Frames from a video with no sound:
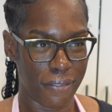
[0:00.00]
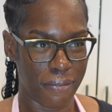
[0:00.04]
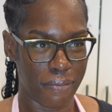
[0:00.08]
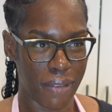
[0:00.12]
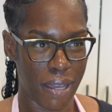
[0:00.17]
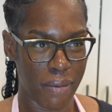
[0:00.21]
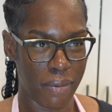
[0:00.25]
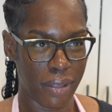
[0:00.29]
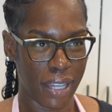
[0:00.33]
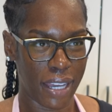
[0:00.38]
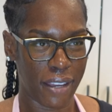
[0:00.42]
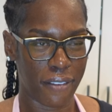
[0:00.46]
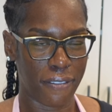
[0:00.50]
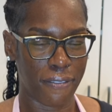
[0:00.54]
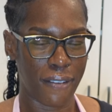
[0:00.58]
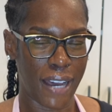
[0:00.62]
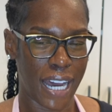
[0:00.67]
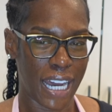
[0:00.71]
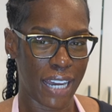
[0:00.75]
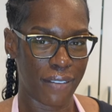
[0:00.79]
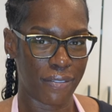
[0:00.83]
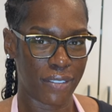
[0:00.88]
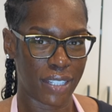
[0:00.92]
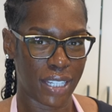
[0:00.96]
maybe like
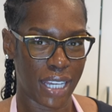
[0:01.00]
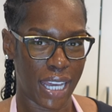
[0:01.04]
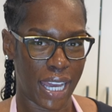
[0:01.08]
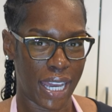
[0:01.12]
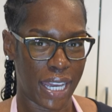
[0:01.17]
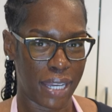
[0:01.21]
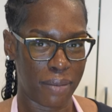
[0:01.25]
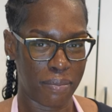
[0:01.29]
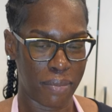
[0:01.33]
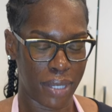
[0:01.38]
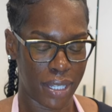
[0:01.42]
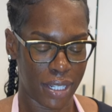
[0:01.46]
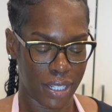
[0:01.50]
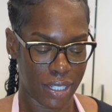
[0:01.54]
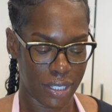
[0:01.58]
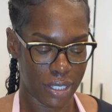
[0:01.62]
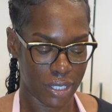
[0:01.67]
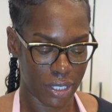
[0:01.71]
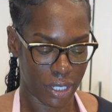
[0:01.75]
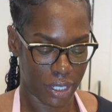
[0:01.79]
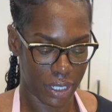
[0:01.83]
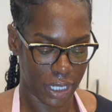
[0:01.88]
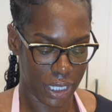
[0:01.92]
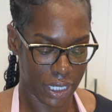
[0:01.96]
five to eight
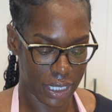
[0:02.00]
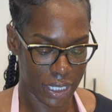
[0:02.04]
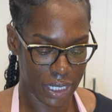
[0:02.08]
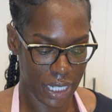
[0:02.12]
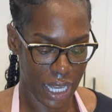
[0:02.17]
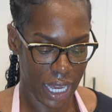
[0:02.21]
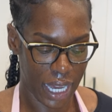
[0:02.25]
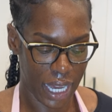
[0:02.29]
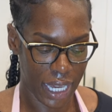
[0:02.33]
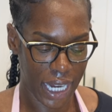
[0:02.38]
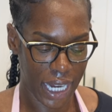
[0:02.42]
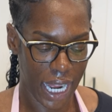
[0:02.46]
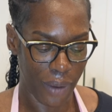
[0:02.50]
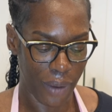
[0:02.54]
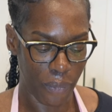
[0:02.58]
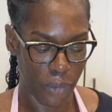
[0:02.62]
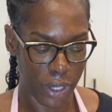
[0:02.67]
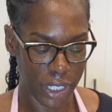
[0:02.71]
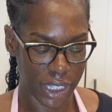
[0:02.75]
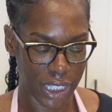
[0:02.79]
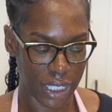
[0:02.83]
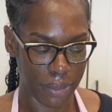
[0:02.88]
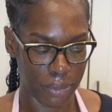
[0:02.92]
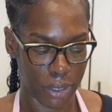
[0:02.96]
minutes on each side. I
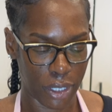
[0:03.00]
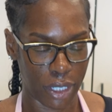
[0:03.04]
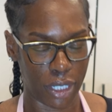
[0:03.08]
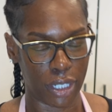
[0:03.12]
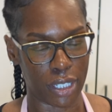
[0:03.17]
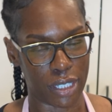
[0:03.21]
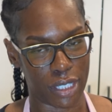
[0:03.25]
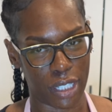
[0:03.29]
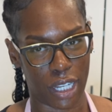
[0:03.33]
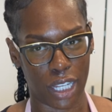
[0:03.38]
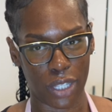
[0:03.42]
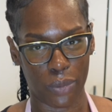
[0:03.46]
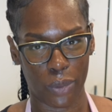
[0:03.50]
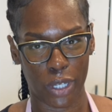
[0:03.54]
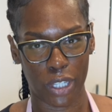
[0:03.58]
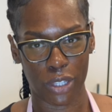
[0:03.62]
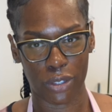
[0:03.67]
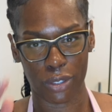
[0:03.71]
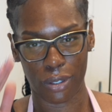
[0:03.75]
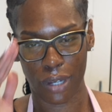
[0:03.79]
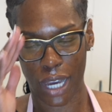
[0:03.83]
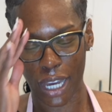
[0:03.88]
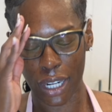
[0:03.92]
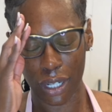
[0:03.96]
want them cooked all the way
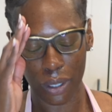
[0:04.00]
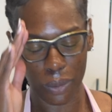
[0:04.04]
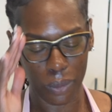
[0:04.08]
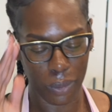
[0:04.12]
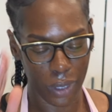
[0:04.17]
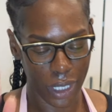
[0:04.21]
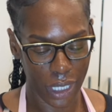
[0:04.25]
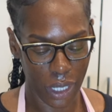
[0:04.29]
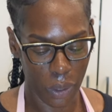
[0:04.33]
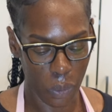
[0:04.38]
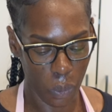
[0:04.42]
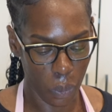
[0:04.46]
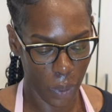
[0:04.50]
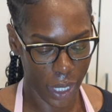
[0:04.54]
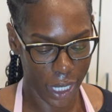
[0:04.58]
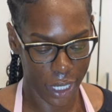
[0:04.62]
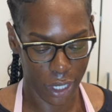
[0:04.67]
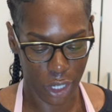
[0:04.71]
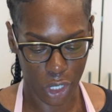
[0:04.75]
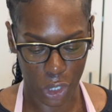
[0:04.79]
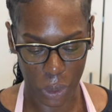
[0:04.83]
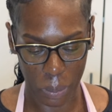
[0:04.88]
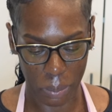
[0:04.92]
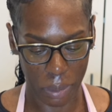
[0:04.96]
through. I don't want a wet
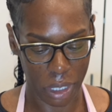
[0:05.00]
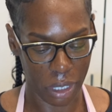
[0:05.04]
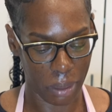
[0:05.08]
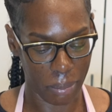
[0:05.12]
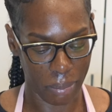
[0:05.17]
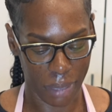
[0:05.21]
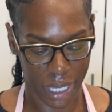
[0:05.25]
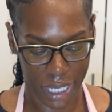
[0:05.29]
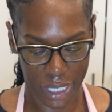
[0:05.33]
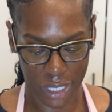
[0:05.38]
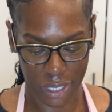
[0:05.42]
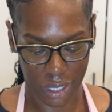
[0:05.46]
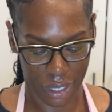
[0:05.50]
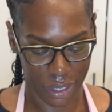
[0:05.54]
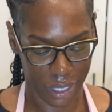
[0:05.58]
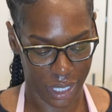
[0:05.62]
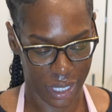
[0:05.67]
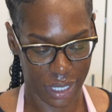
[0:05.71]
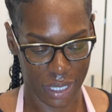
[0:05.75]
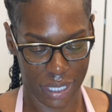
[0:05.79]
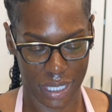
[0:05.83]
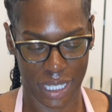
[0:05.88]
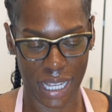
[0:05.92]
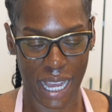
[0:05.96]
oatmeal mess on the
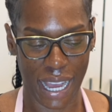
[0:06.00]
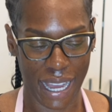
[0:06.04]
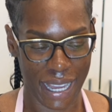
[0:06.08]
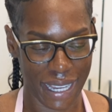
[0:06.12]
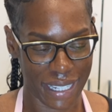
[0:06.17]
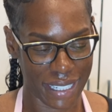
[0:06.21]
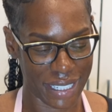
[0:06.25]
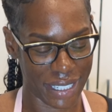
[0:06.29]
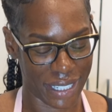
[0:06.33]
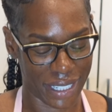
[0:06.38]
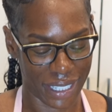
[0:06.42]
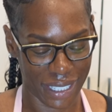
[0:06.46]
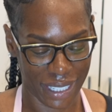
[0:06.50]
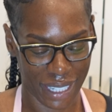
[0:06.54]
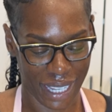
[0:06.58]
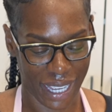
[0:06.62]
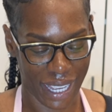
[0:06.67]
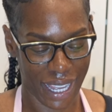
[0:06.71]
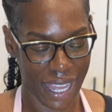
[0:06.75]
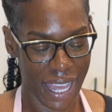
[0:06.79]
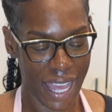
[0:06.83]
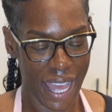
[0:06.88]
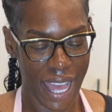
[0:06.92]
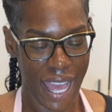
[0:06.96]
inside, y'all.
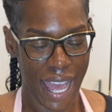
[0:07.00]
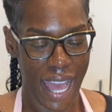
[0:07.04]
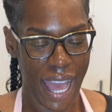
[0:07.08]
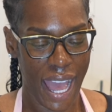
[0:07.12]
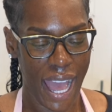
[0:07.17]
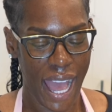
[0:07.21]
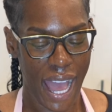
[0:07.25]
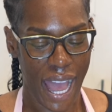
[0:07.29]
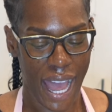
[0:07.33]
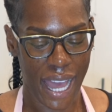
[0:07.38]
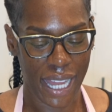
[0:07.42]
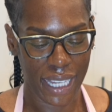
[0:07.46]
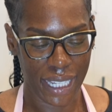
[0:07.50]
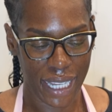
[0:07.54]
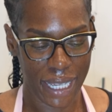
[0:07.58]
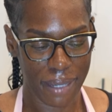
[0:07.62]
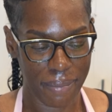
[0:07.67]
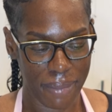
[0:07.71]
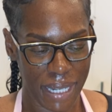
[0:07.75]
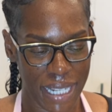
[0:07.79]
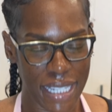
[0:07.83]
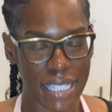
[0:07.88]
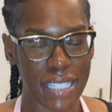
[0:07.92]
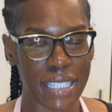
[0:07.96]
Like, I like
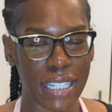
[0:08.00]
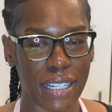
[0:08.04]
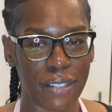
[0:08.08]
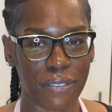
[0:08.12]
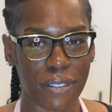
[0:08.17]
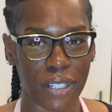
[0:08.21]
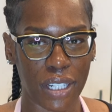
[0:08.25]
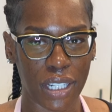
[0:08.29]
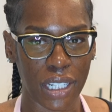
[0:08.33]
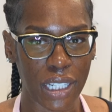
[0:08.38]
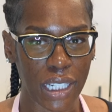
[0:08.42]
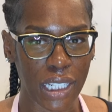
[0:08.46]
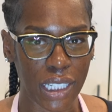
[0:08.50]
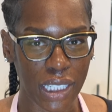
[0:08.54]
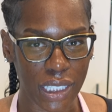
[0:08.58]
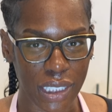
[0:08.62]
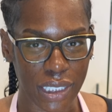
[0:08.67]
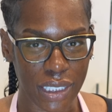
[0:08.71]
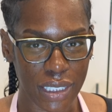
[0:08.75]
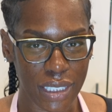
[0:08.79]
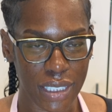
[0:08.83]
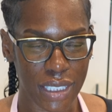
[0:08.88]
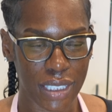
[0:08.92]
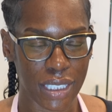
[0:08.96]
my stuff
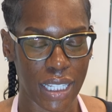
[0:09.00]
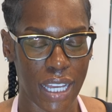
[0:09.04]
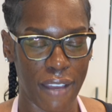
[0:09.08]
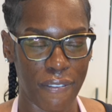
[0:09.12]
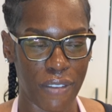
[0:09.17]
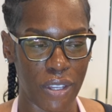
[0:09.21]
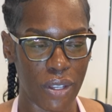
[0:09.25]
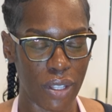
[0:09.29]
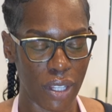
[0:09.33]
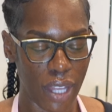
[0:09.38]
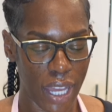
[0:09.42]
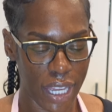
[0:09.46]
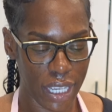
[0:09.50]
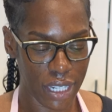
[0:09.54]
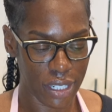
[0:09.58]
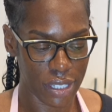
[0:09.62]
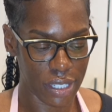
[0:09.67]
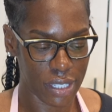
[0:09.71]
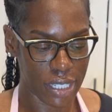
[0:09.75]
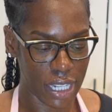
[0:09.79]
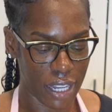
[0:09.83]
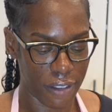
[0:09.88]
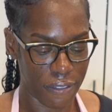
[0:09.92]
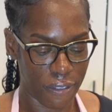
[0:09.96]
cooked. If you like your
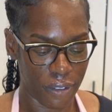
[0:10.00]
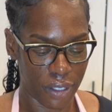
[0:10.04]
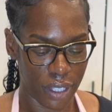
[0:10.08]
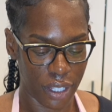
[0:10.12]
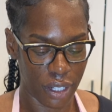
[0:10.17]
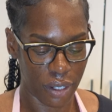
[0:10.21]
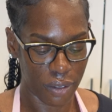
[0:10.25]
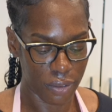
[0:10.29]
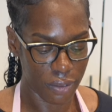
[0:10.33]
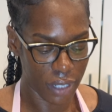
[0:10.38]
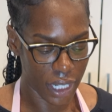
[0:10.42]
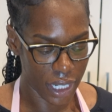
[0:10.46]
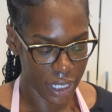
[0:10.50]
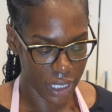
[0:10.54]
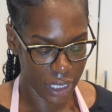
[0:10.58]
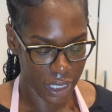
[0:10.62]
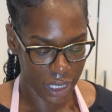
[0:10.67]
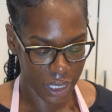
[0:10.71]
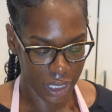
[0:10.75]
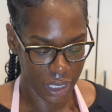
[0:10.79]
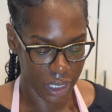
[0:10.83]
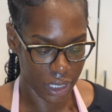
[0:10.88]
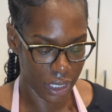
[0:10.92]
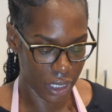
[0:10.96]
stuff a little
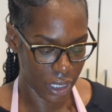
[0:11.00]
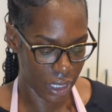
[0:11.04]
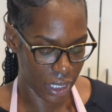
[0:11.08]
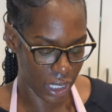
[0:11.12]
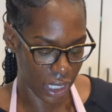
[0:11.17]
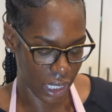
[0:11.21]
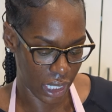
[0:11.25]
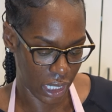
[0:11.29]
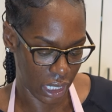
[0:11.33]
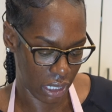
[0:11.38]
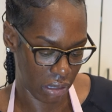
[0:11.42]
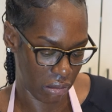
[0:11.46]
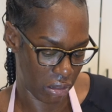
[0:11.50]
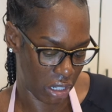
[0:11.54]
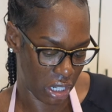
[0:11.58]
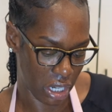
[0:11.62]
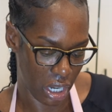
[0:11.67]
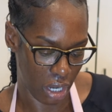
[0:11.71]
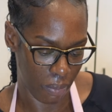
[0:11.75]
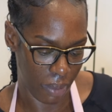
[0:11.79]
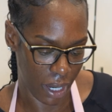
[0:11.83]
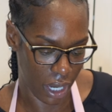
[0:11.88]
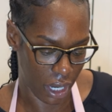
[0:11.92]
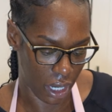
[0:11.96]
runny, then, you
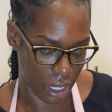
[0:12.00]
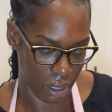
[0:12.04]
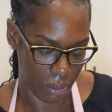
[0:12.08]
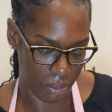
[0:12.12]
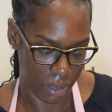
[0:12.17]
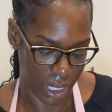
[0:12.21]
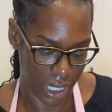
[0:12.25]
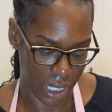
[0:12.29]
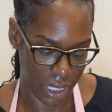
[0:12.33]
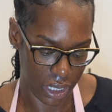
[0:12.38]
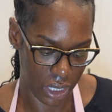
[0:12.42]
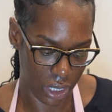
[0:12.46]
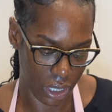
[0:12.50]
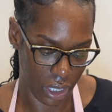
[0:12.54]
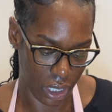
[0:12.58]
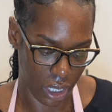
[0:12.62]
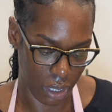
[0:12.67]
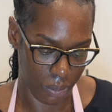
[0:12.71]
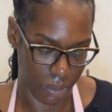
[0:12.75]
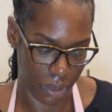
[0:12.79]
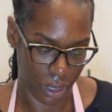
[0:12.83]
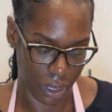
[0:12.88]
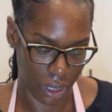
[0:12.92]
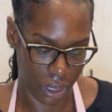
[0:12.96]
know, by all means, cook
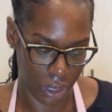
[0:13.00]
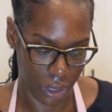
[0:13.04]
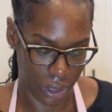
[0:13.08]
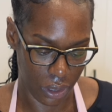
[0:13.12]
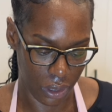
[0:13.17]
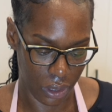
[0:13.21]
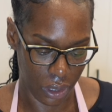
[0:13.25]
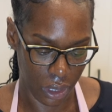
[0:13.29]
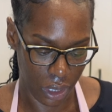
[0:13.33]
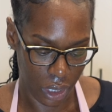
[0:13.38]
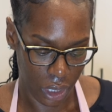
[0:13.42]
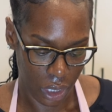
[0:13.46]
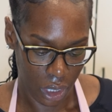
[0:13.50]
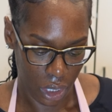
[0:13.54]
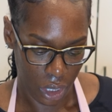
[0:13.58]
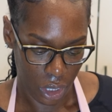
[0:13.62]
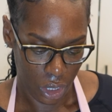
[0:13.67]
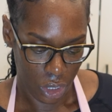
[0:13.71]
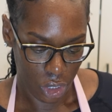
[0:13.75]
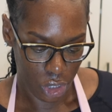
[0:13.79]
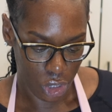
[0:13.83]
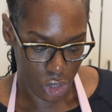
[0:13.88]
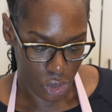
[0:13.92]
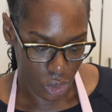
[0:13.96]
them a little
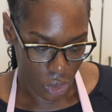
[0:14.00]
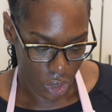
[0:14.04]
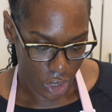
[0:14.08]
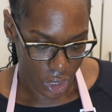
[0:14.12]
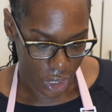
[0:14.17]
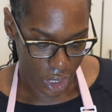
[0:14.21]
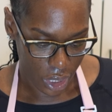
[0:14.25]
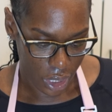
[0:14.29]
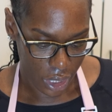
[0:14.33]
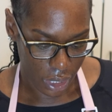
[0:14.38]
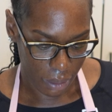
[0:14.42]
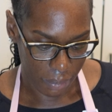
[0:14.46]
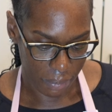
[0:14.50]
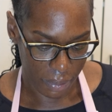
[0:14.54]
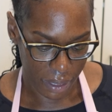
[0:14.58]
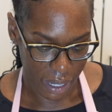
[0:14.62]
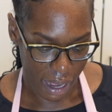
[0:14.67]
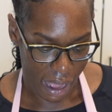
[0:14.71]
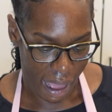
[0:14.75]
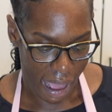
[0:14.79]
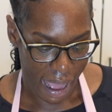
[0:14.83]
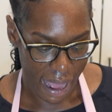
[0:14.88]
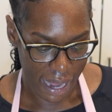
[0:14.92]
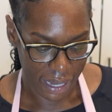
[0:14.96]
shorter. But
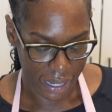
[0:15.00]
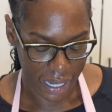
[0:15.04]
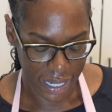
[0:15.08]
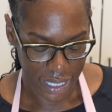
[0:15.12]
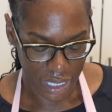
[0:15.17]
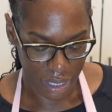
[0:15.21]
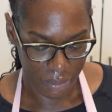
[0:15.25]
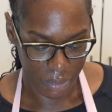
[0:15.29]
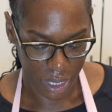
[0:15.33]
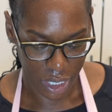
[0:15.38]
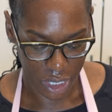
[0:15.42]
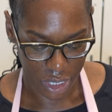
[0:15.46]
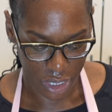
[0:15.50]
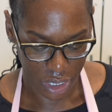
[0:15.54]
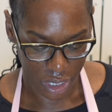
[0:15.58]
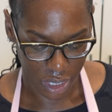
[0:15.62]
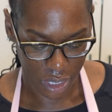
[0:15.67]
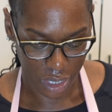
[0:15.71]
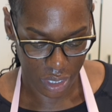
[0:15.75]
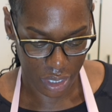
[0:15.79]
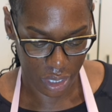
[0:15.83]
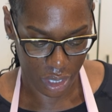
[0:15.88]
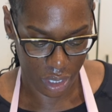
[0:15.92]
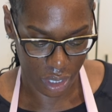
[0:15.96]
I like to make sure
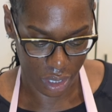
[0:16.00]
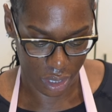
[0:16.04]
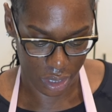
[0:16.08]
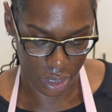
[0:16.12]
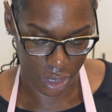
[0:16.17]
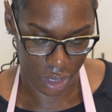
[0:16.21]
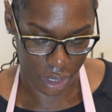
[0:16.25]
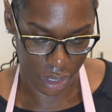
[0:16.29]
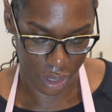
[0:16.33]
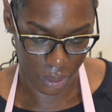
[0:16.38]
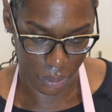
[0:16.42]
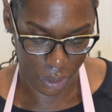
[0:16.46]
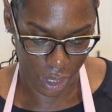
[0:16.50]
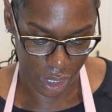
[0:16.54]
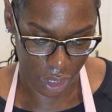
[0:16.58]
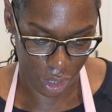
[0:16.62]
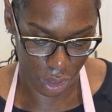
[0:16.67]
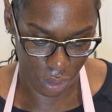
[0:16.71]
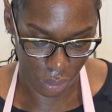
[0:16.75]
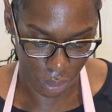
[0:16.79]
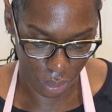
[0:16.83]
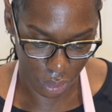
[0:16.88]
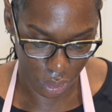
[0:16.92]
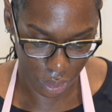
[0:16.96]
it's cooked all the way
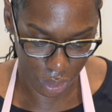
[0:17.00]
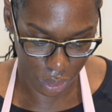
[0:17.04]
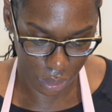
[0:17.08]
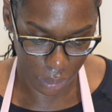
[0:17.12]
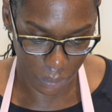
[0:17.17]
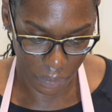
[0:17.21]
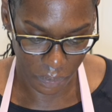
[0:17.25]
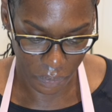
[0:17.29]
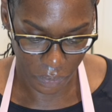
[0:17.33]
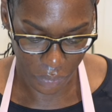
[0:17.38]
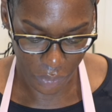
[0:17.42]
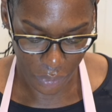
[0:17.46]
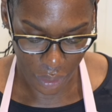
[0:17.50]
through.